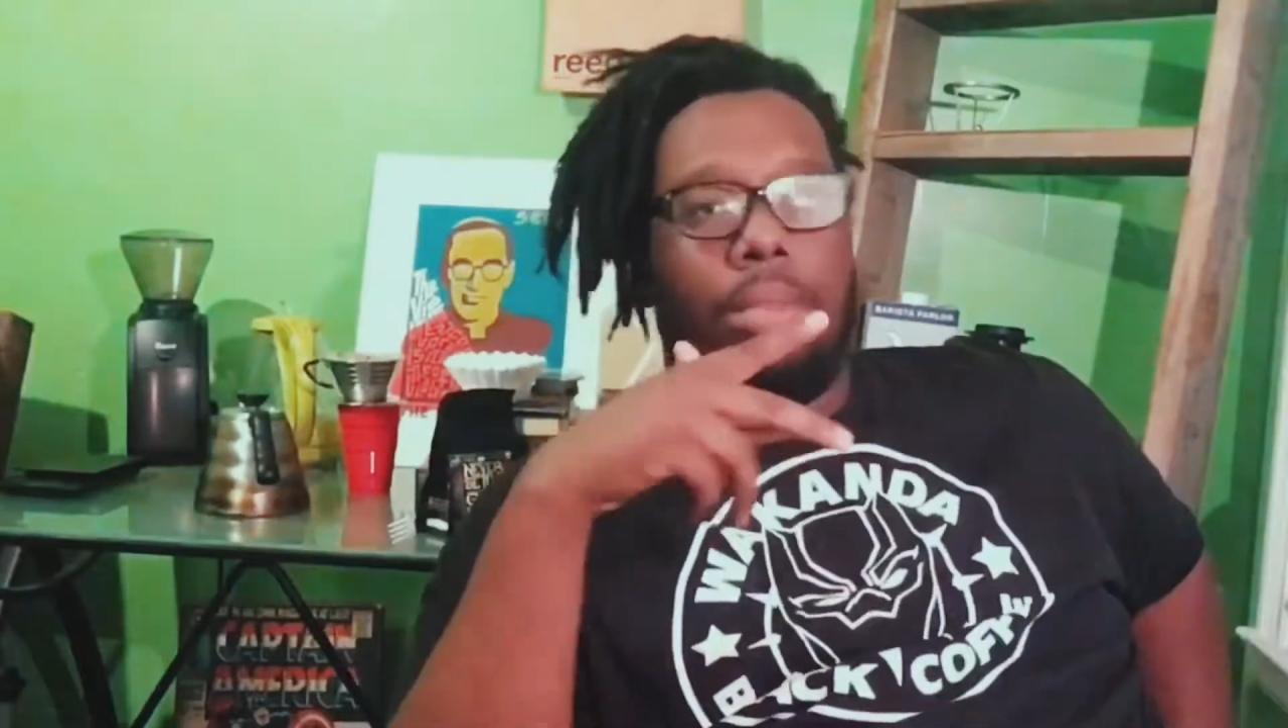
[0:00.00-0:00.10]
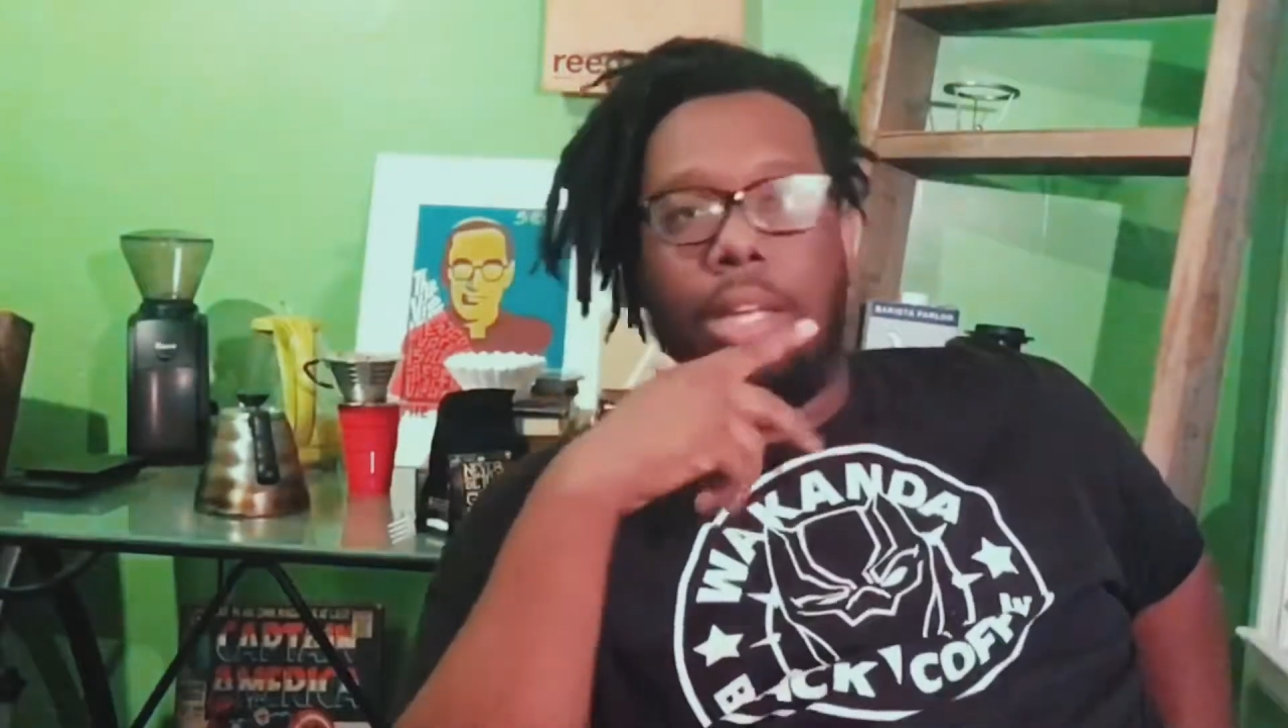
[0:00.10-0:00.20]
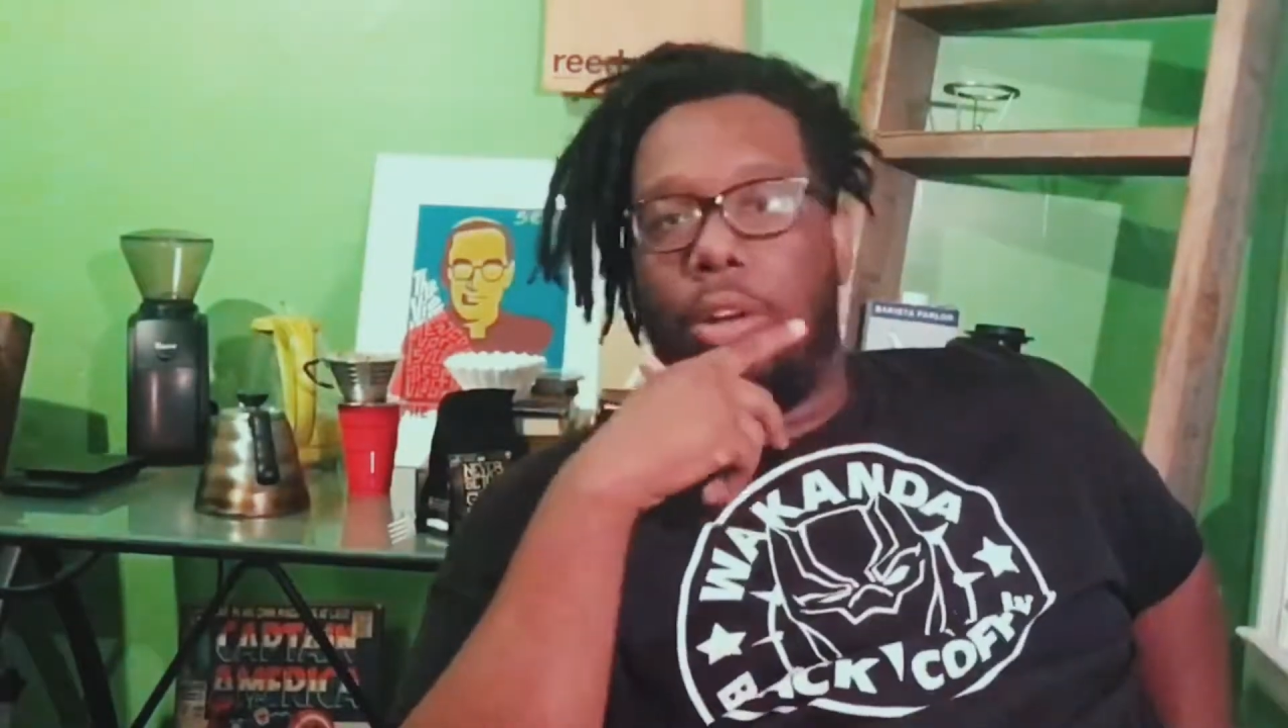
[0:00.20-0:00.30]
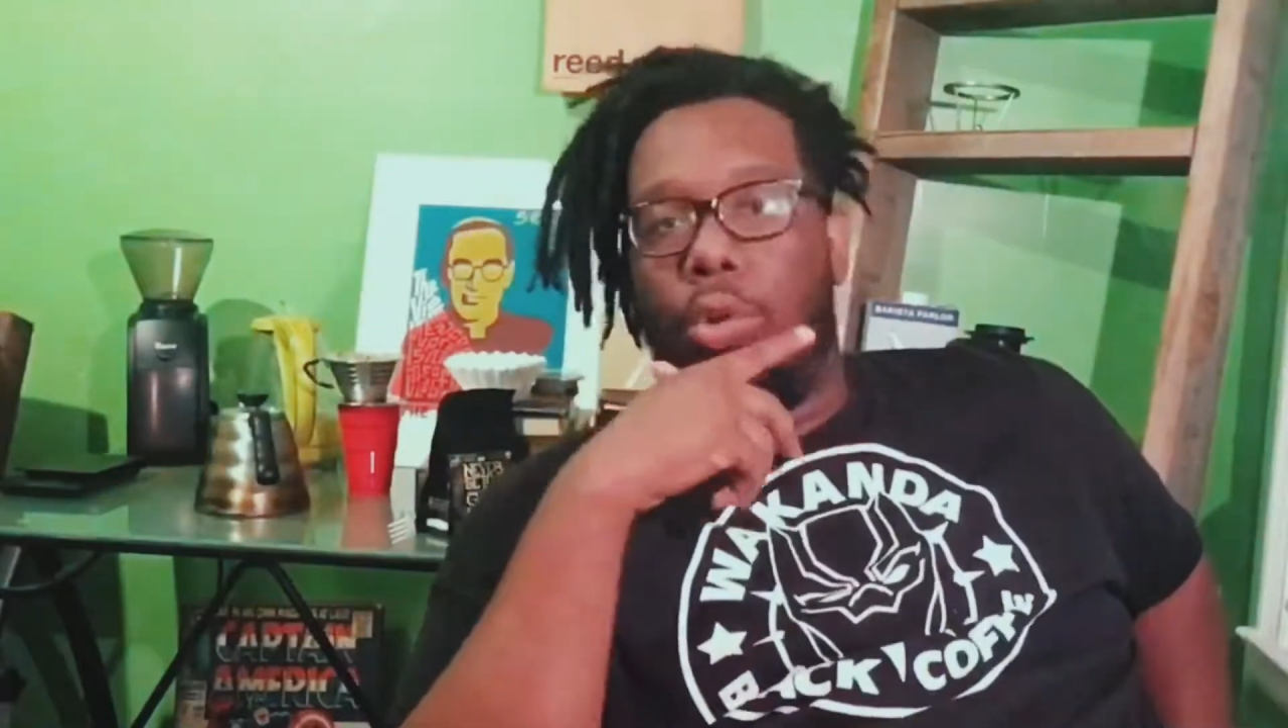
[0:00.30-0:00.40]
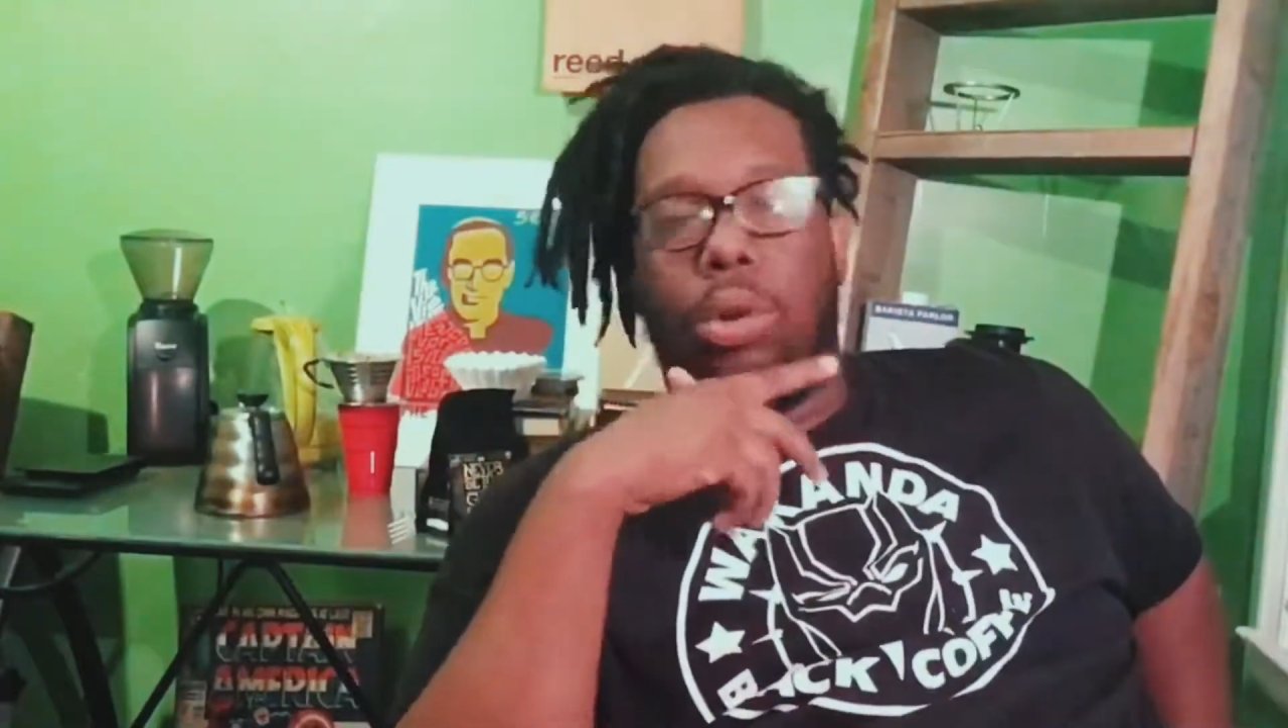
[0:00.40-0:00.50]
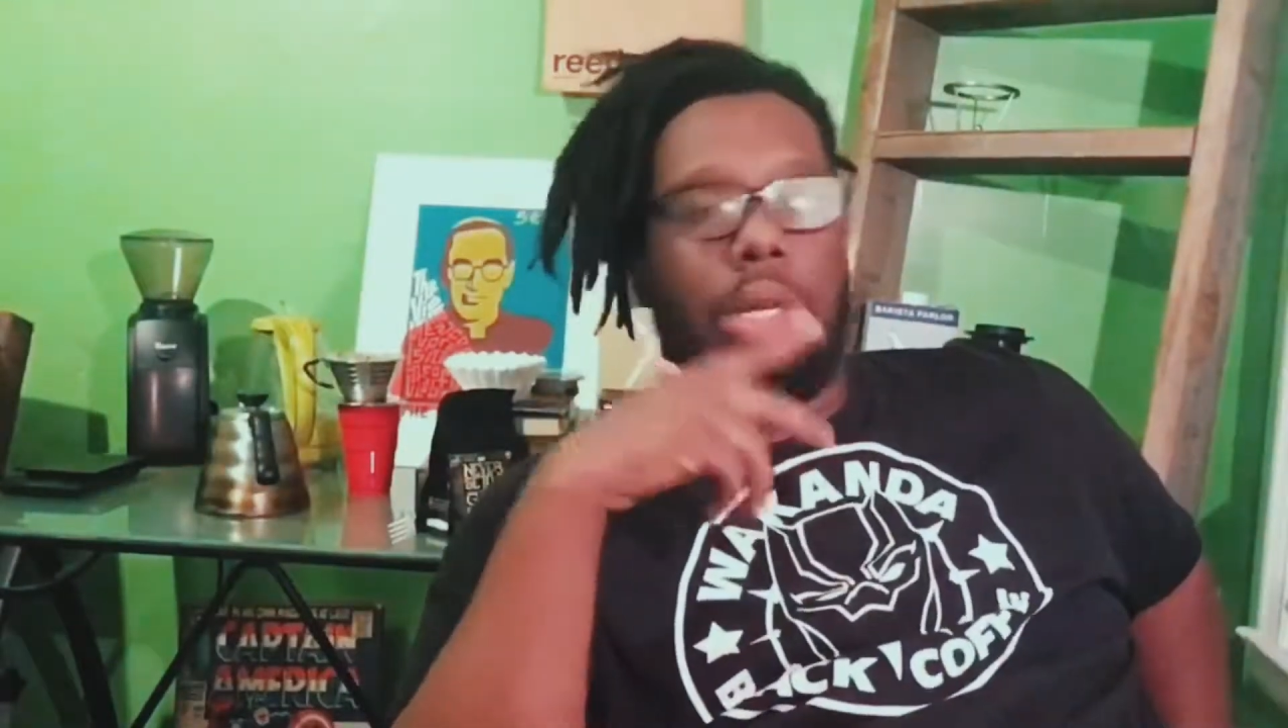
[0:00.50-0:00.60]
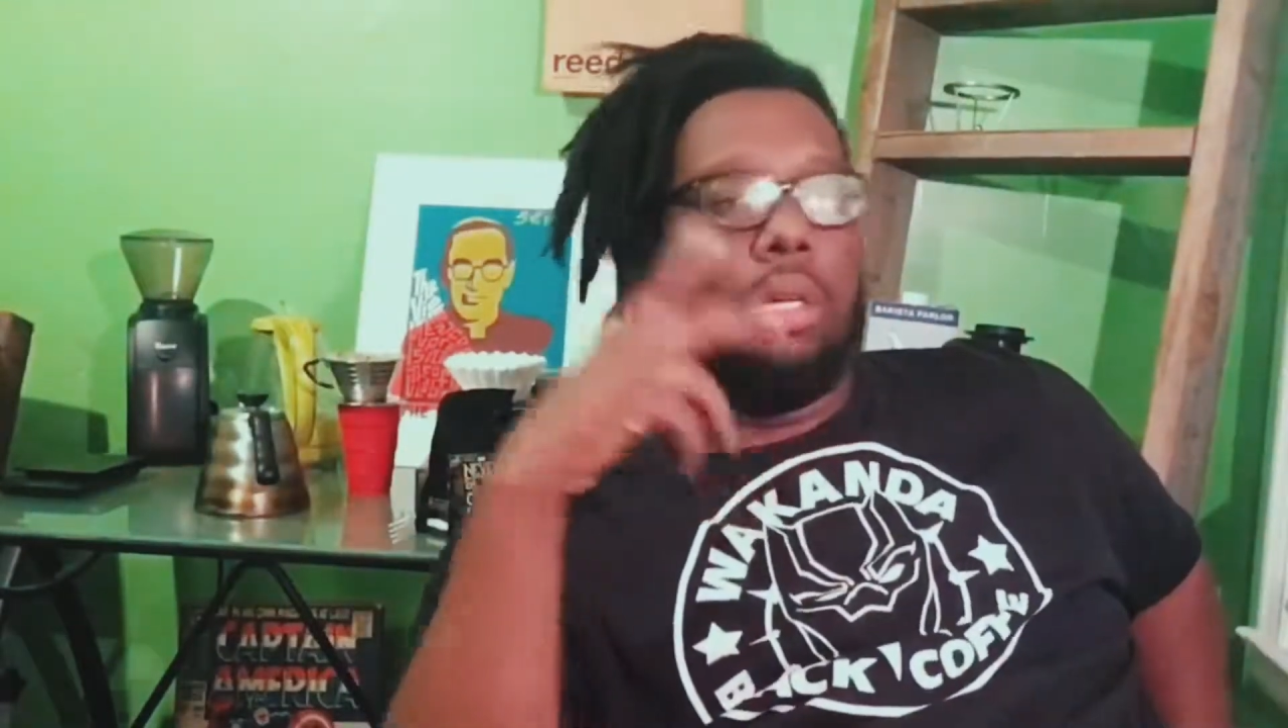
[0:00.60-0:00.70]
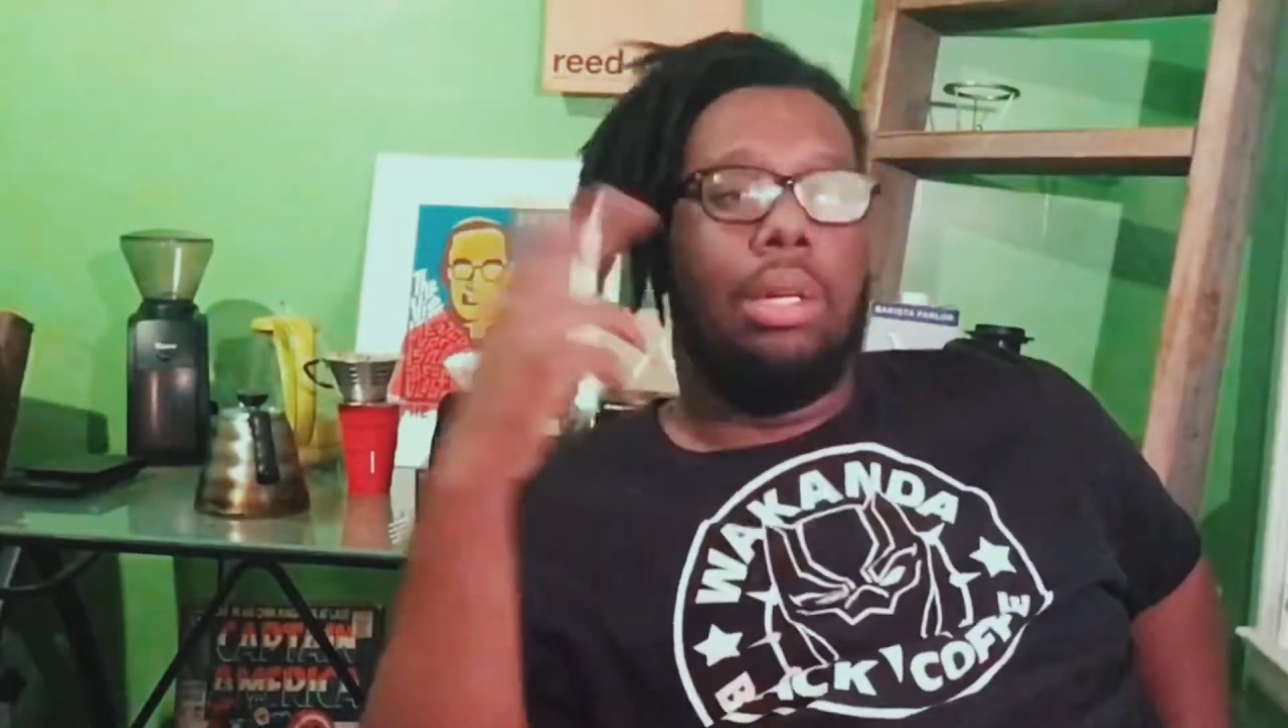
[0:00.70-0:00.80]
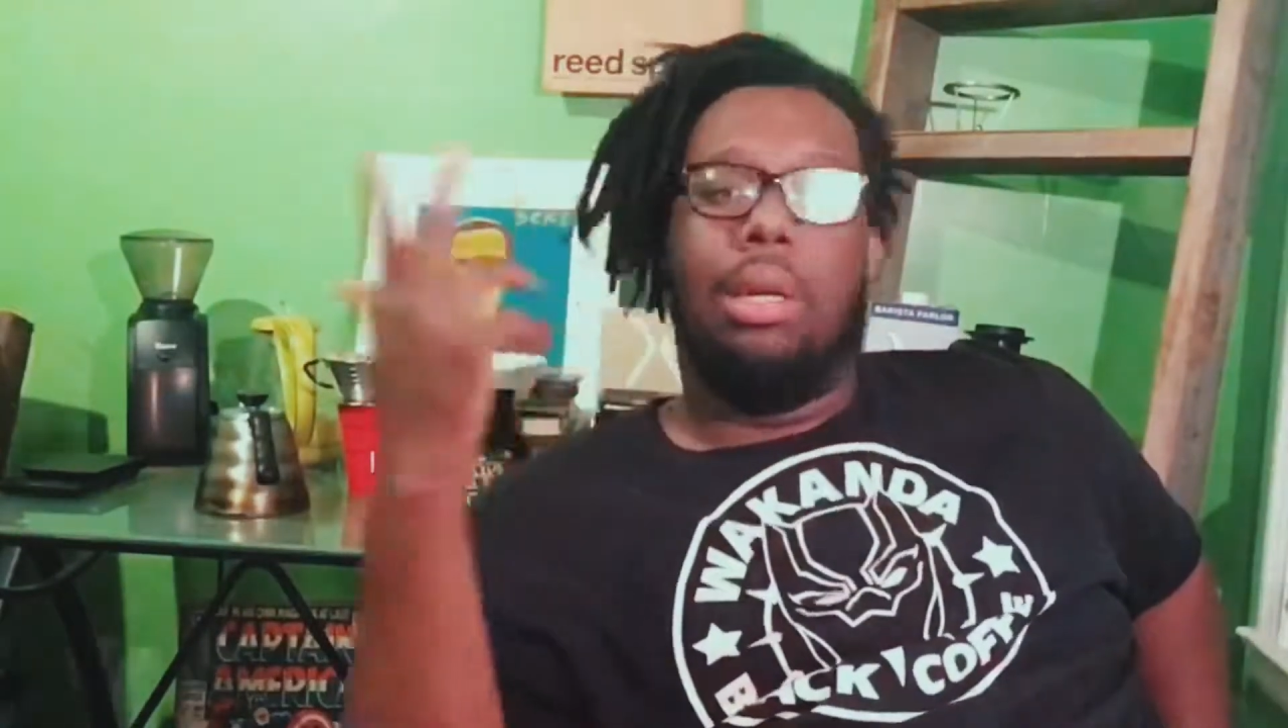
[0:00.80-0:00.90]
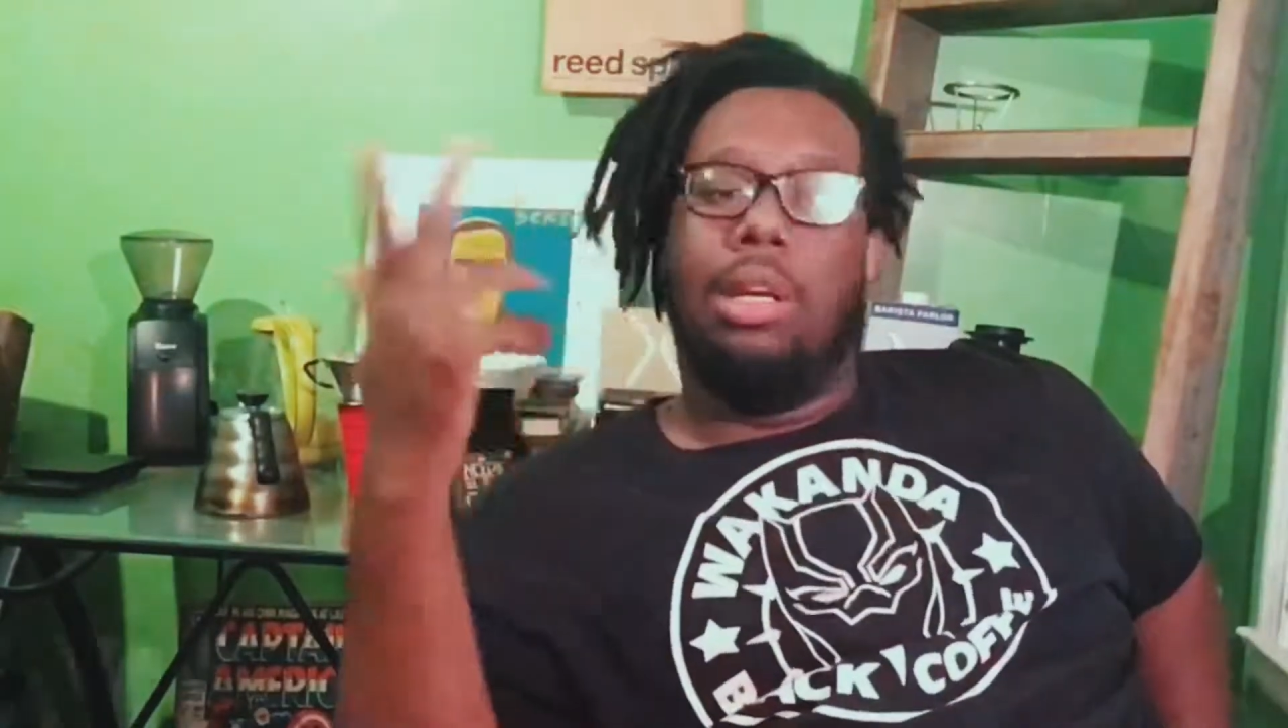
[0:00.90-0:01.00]
Get an
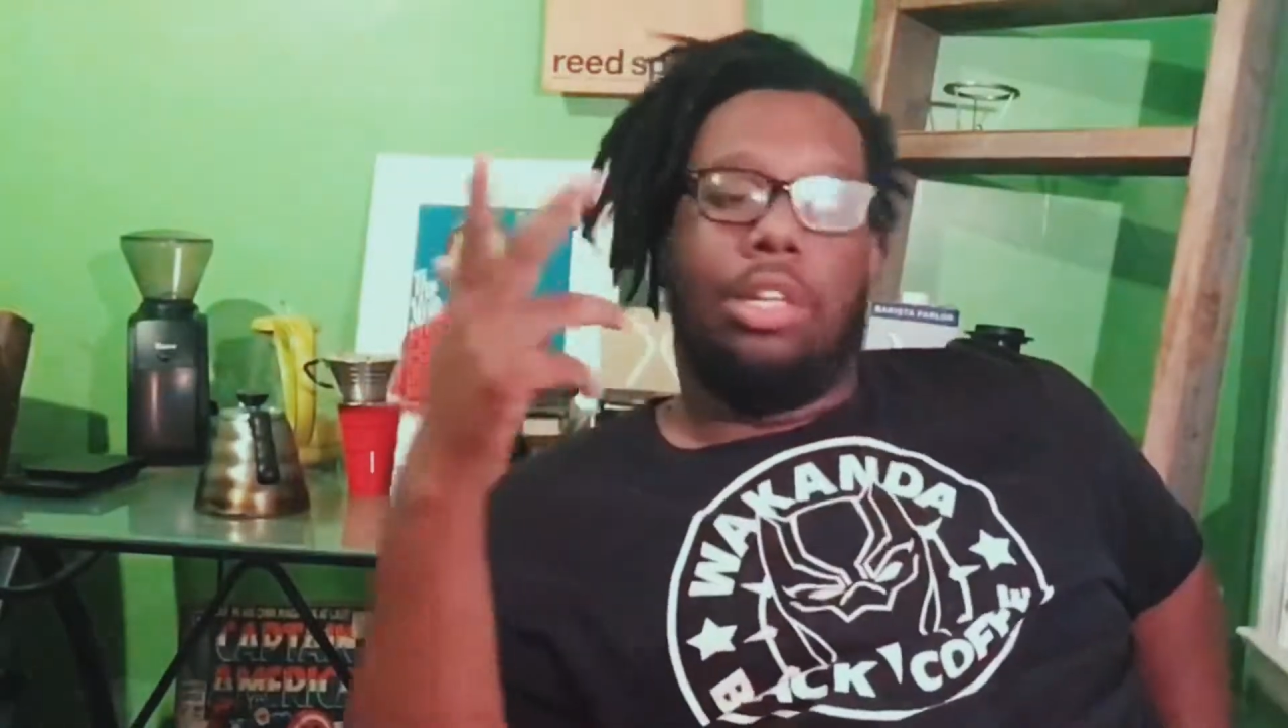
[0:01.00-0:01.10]
order.